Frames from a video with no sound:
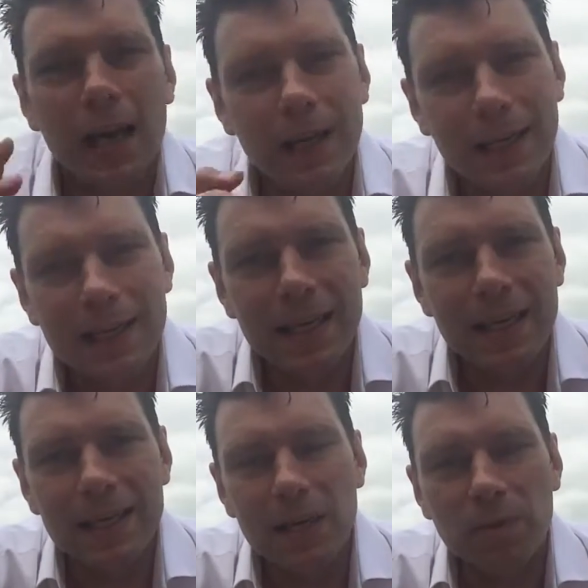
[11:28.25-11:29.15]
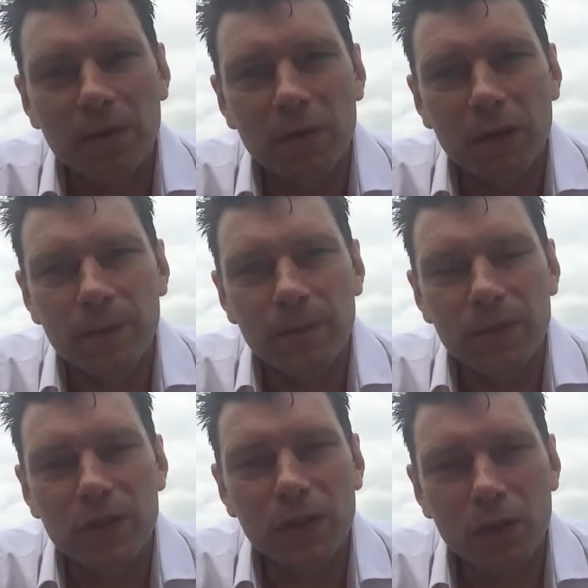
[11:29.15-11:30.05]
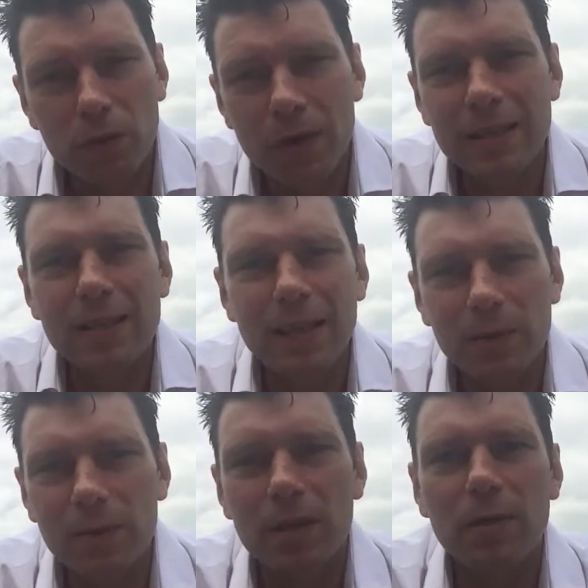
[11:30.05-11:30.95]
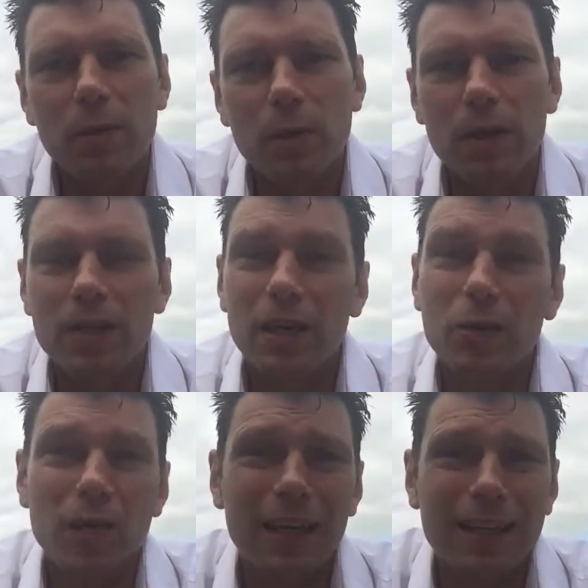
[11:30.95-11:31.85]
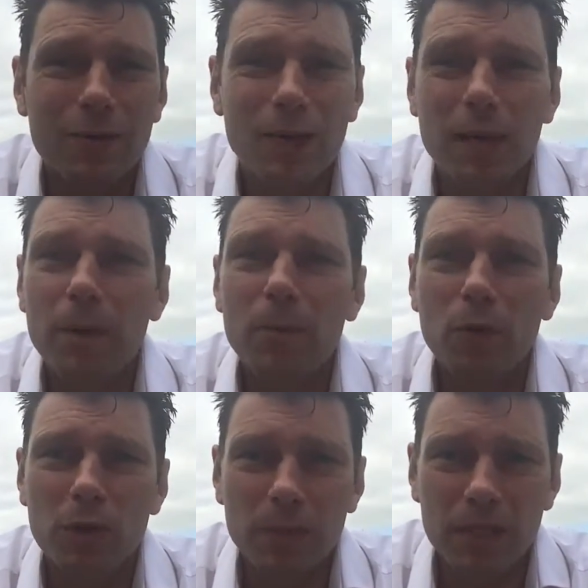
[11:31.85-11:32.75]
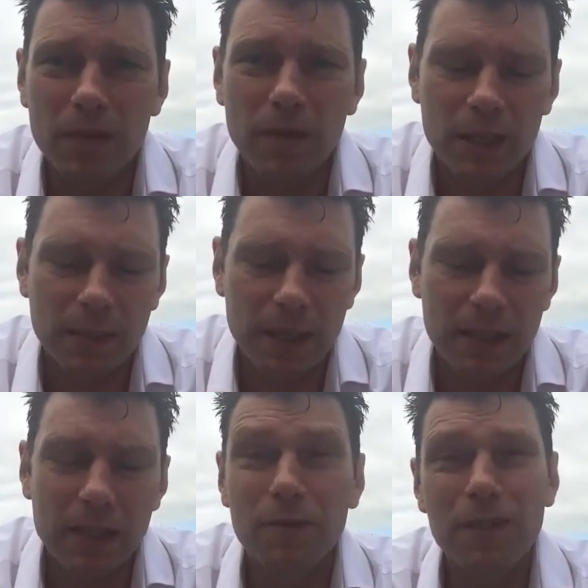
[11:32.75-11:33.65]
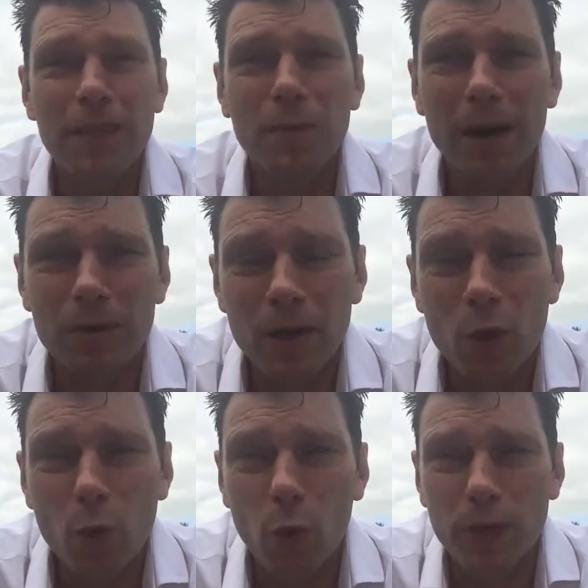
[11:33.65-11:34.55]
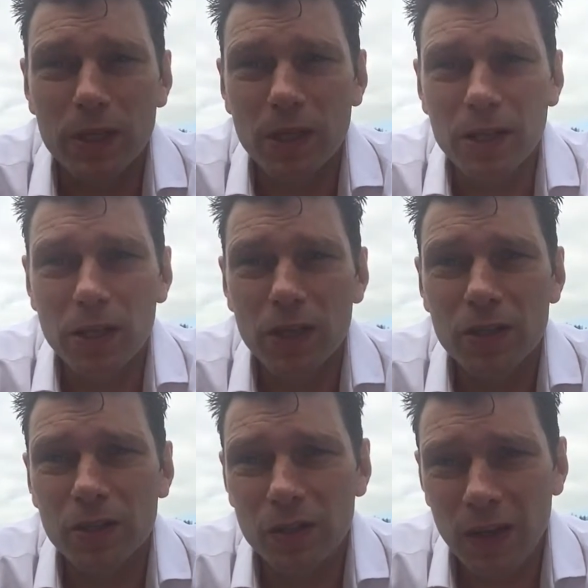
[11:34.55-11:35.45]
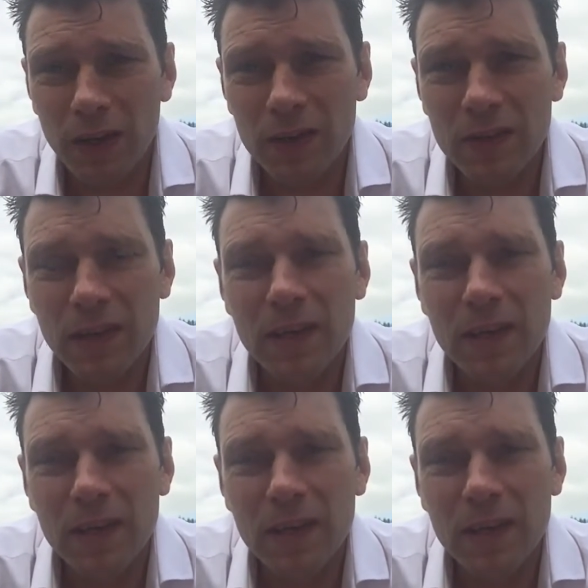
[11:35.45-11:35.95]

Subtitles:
and I'm going to take it deeper for you. So you're going to resonate with the different ones, and also I'm going to do a little bit more specificity around what we learned in the studies.